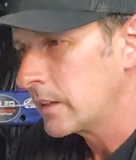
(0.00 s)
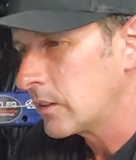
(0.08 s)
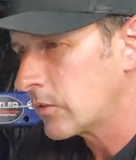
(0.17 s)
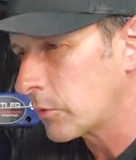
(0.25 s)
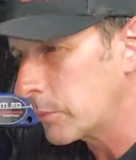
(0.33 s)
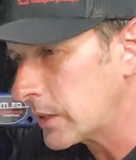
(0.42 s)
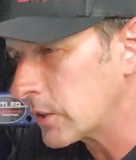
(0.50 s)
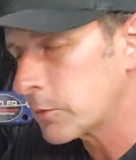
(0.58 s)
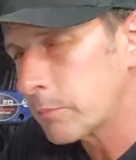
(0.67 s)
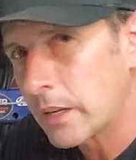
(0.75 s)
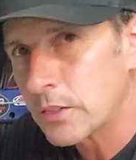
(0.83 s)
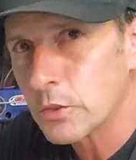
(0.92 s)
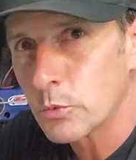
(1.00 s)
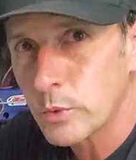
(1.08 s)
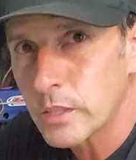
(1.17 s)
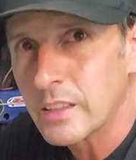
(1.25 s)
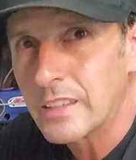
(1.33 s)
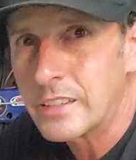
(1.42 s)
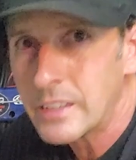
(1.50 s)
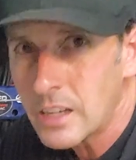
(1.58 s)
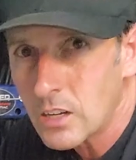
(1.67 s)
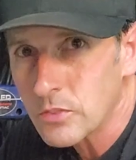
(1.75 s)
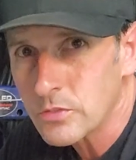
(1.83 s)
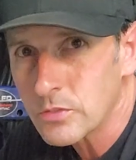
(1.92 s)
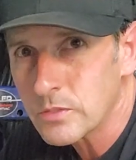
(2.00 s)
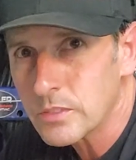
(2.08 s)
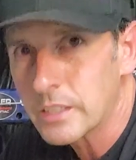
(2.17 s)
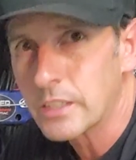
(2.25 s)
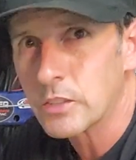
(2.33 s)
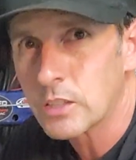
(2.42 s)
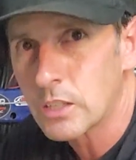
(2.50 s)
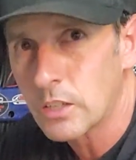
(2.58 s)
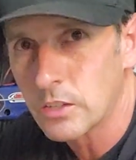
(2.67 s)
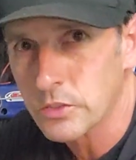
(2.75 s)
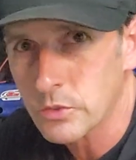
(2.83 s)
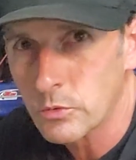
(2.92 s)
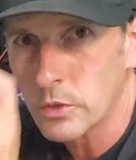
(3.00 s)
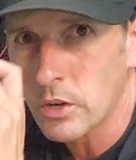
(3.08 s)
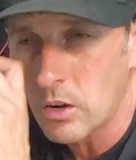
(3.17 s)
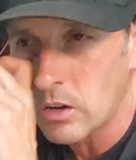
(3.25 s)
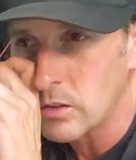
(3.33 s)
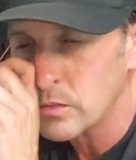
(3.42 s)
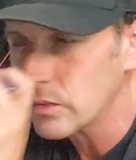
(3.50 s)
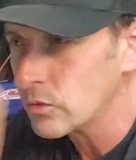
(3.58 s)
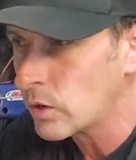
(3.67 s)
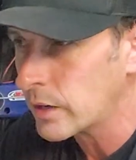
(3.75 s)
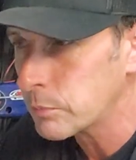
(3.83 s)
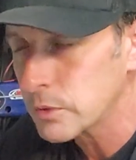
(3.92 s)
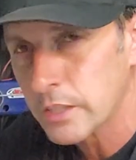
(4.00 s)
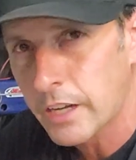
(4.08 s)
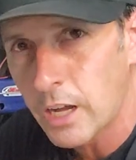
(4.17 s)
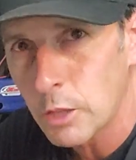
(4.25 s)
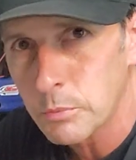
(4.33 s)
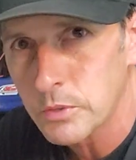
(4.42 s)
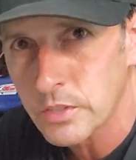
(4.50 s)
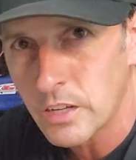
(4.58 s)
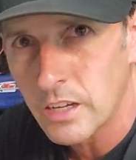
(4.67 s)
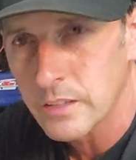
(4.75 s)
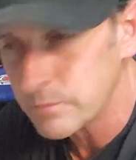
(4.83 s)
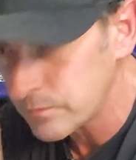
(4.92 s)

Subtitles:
for me to space the wheel enough to get the clearance. So you recall, when I put the calipers on,